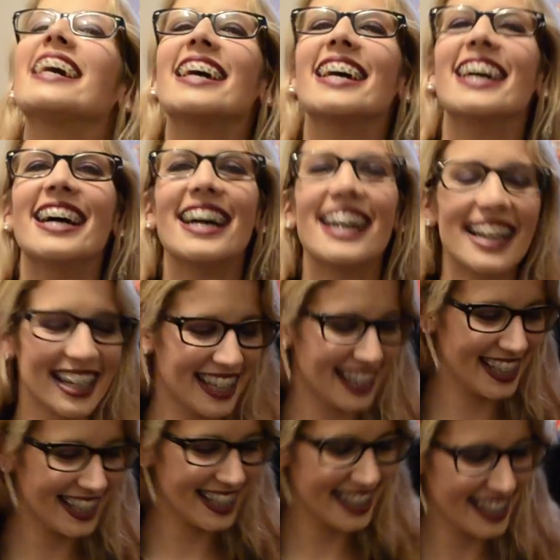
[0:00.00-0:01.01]
amused. Like,
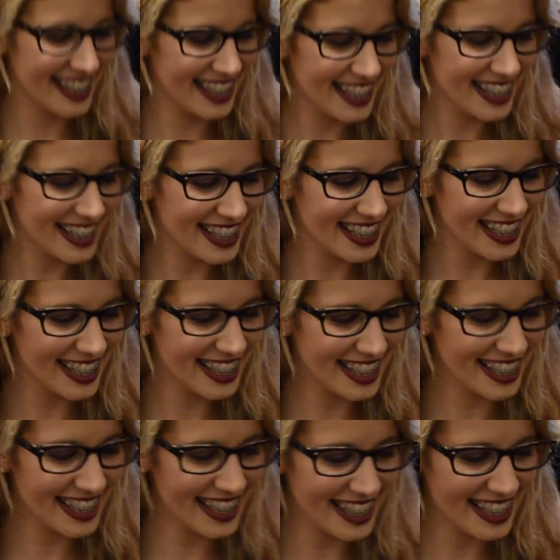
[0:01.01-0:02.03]
I'll just get your squeaky toy.
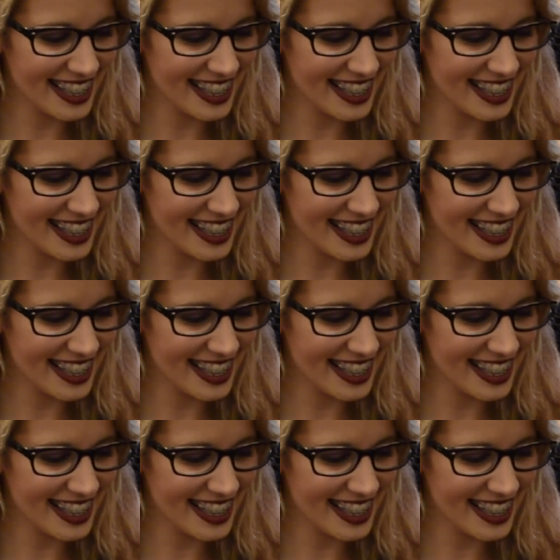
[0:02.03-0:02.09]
